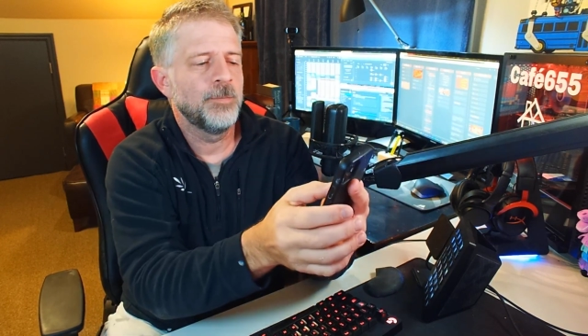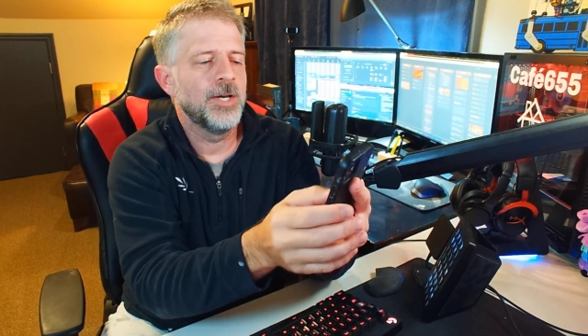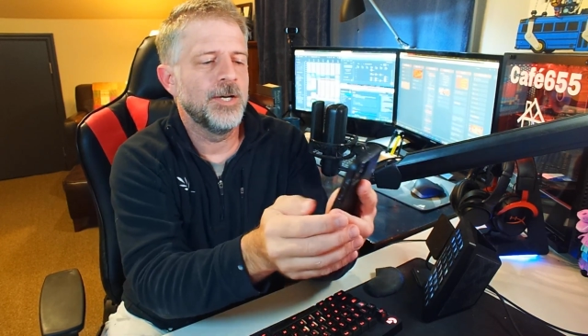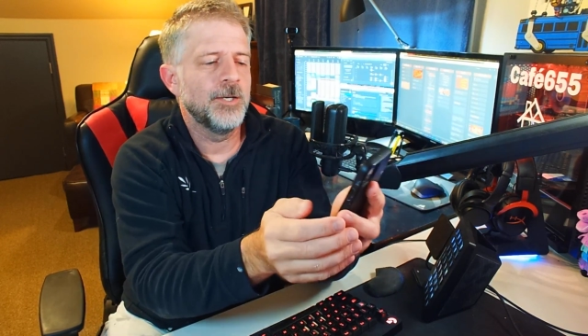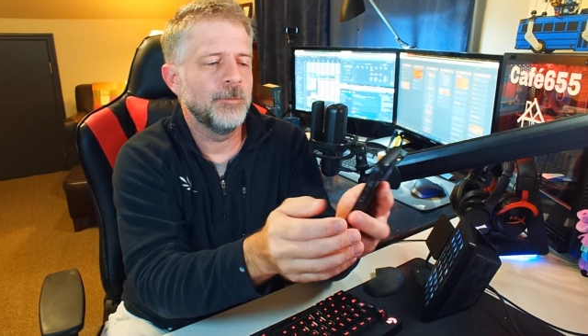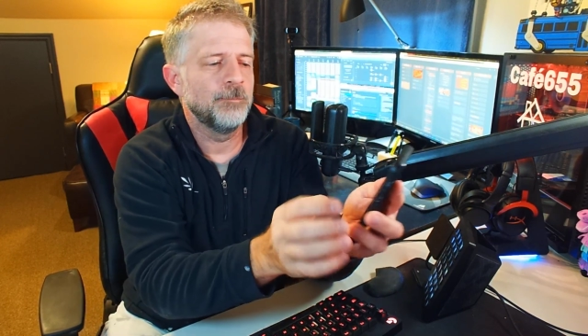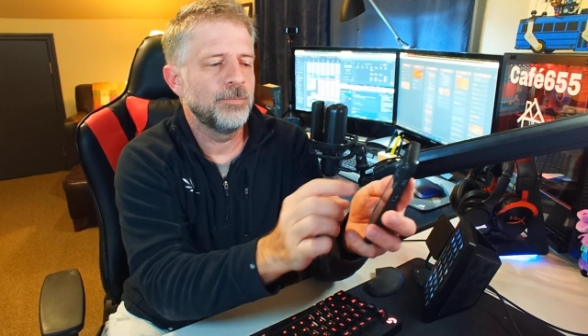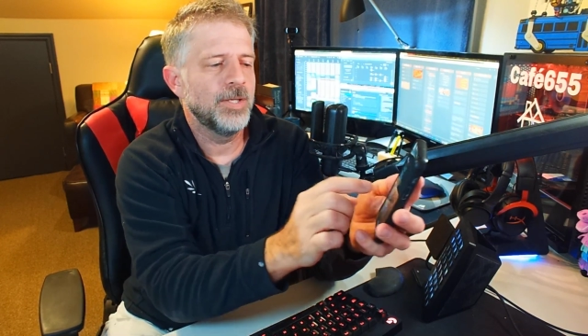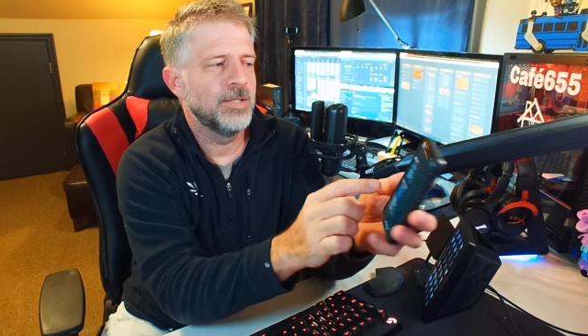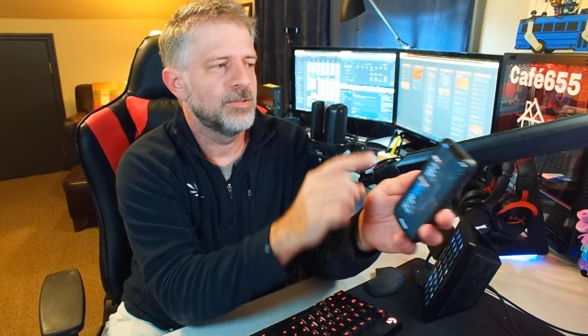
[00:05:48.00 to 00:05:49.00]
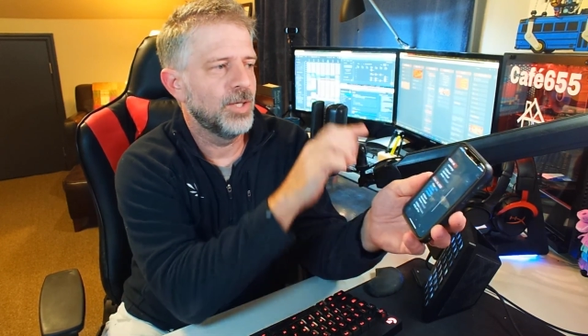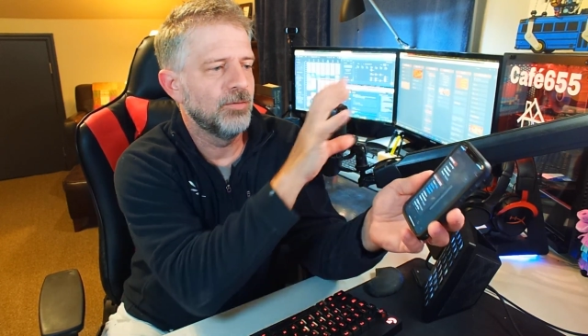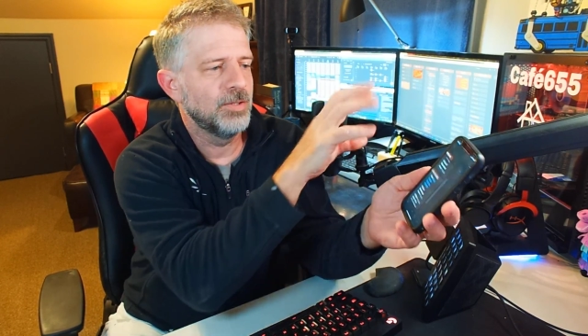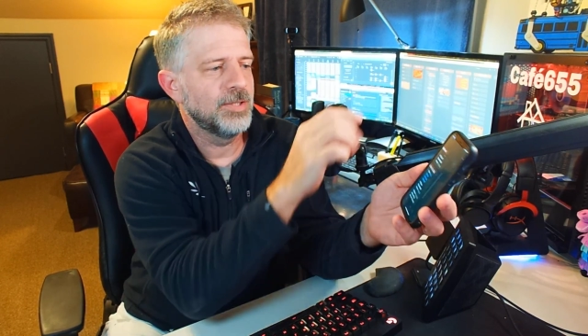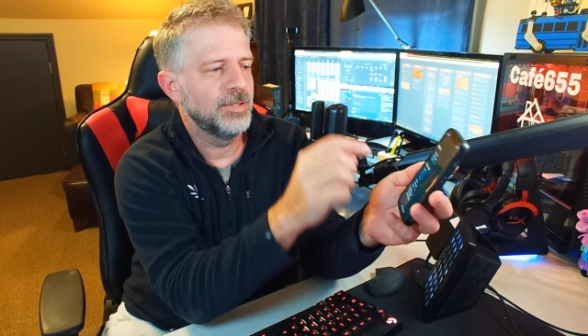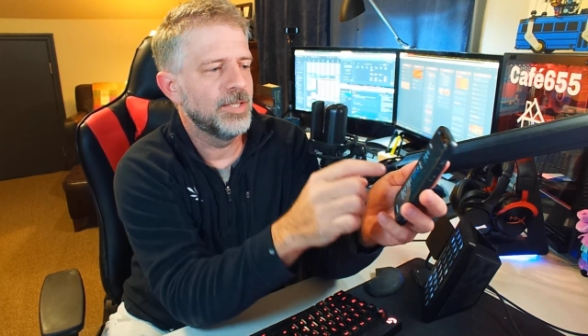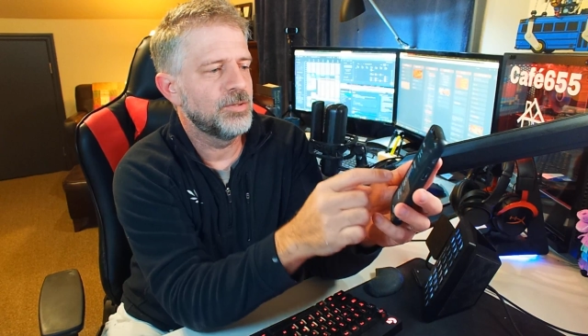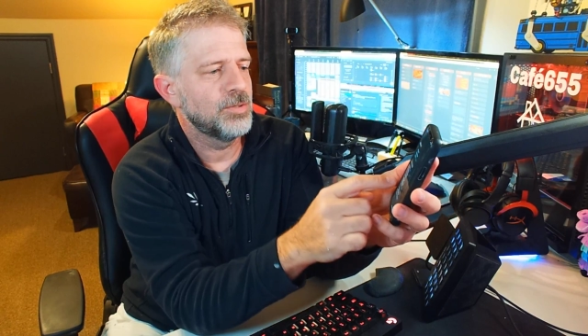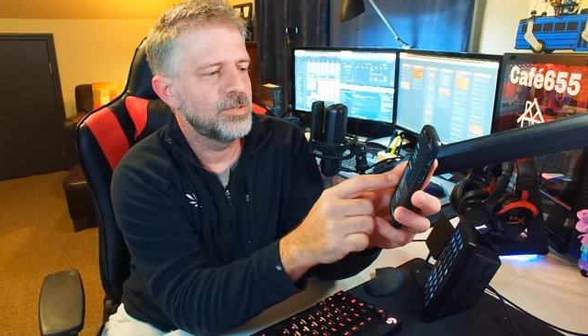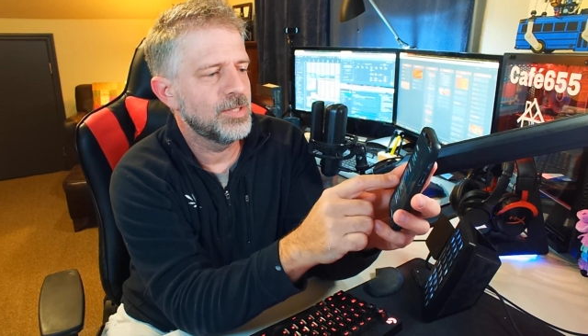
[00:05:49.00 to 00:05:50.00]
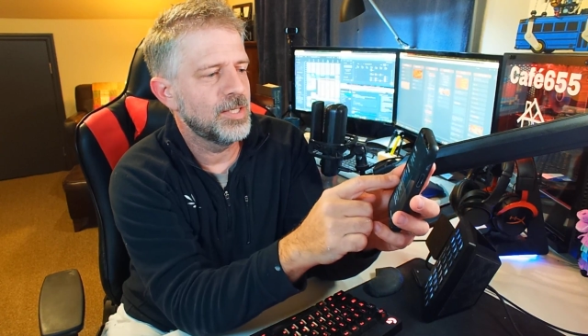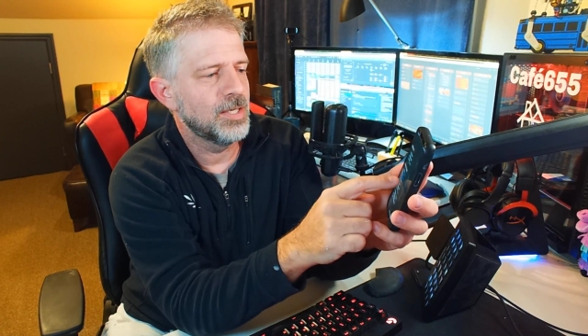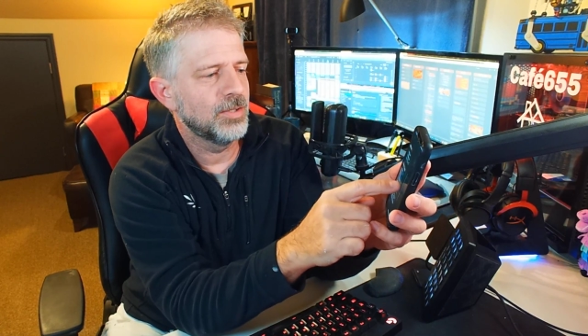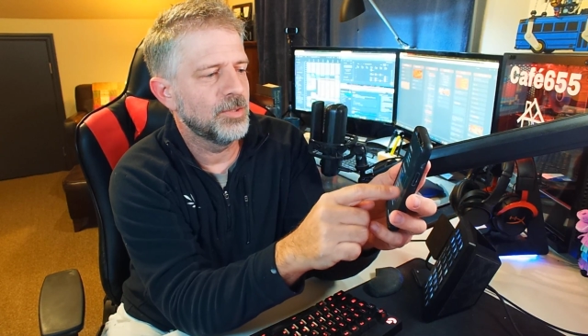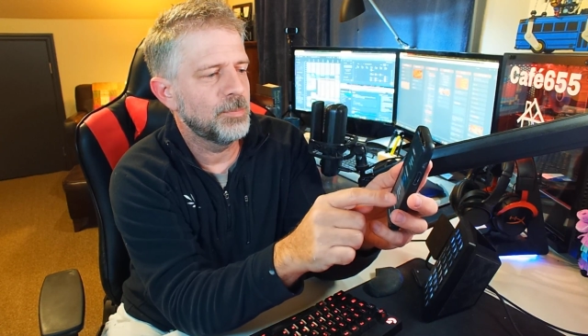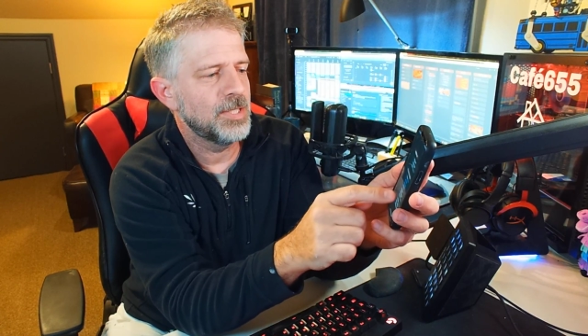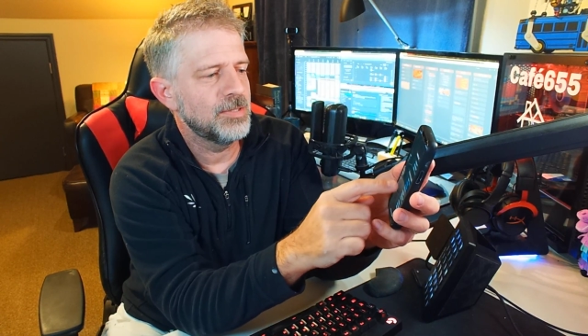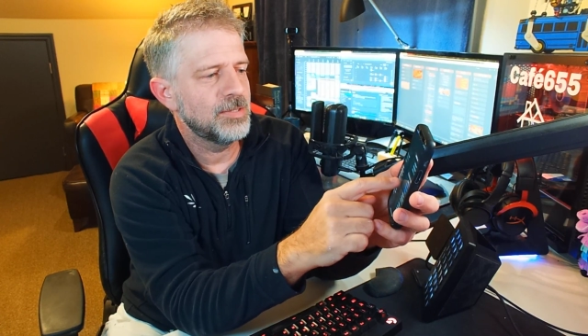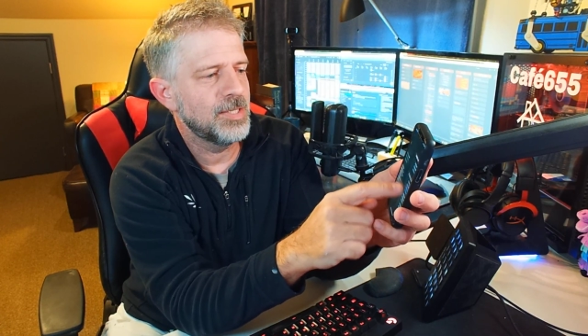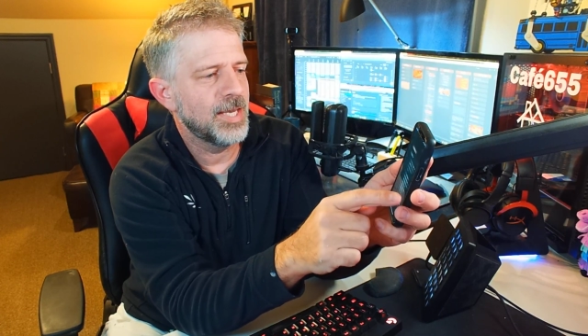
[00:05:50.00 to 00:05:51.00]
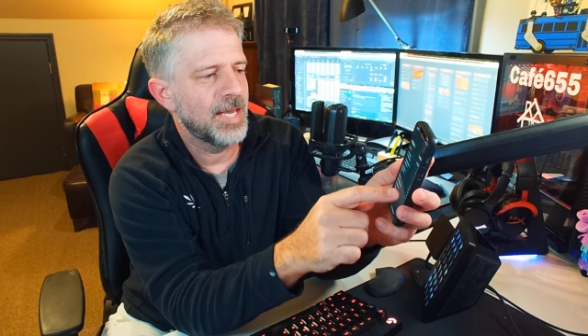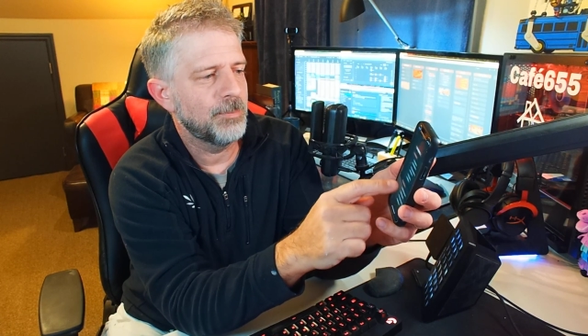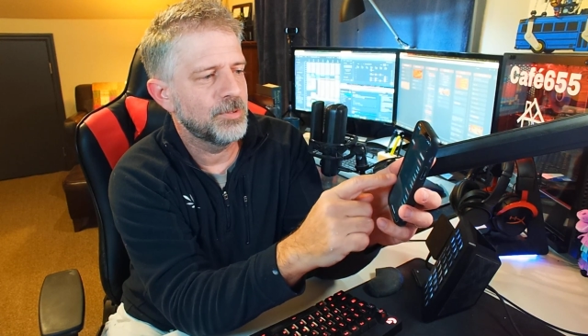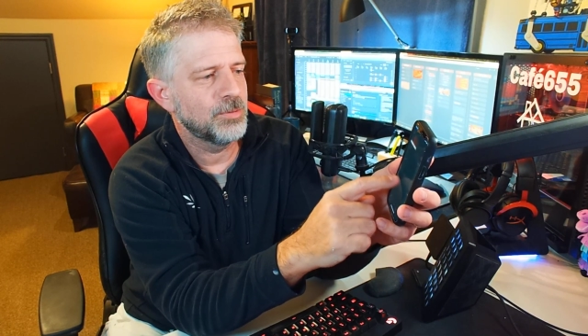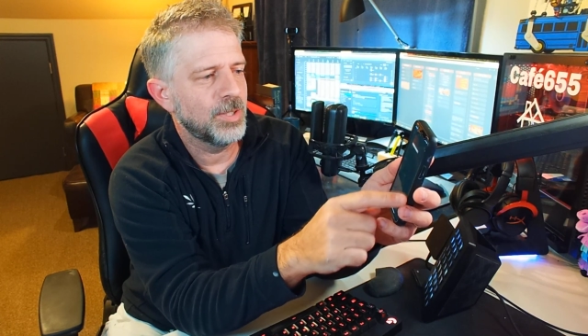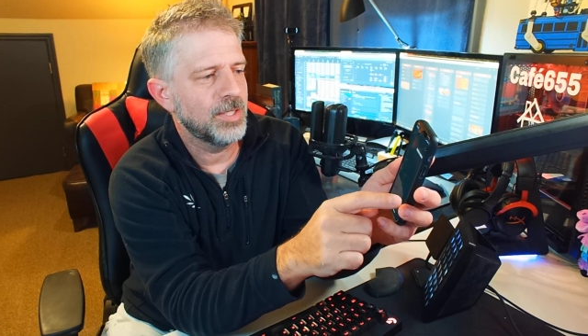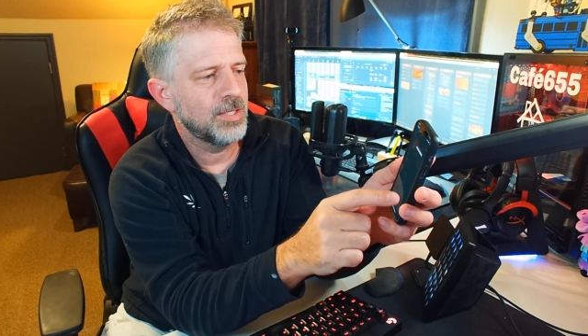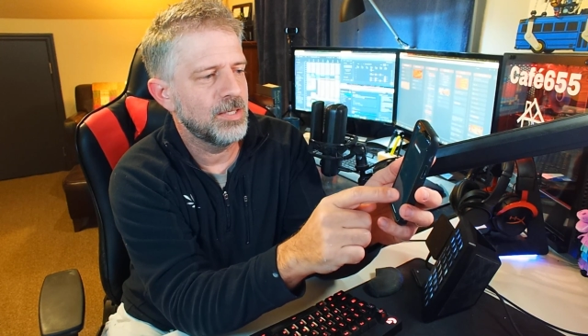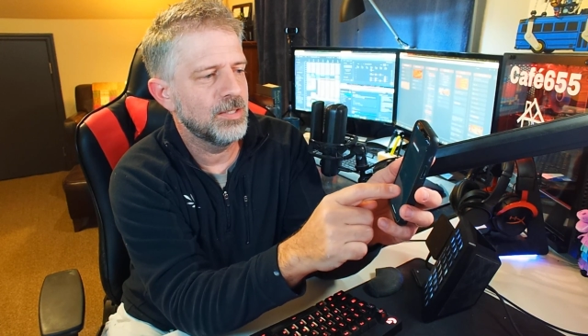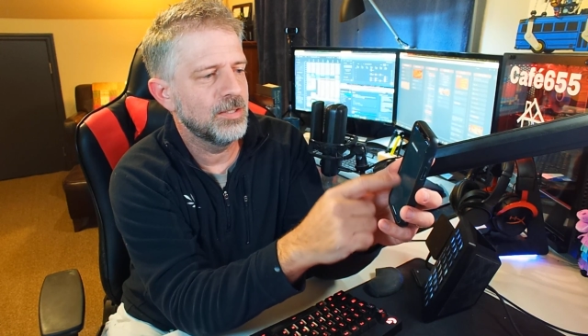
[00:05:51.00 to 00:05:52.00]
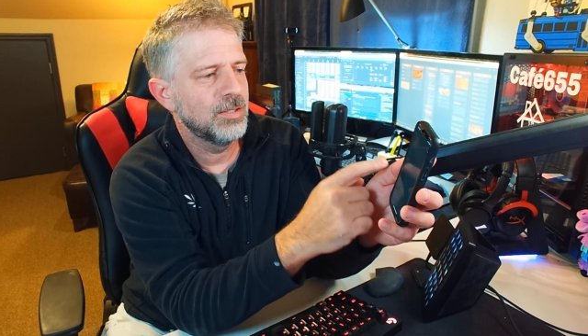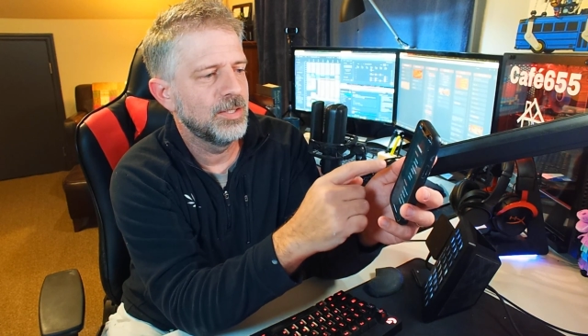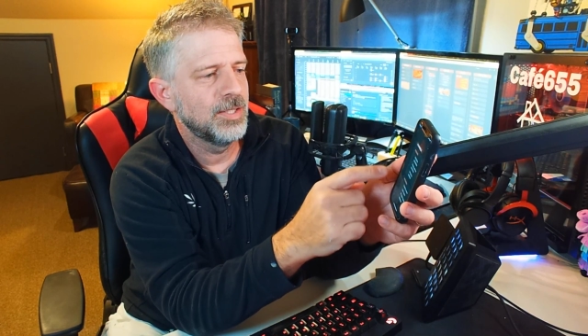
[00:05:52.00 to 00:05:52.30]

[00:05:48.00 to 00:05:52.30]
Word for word: Um, and so everything that you see on the PC app is right here.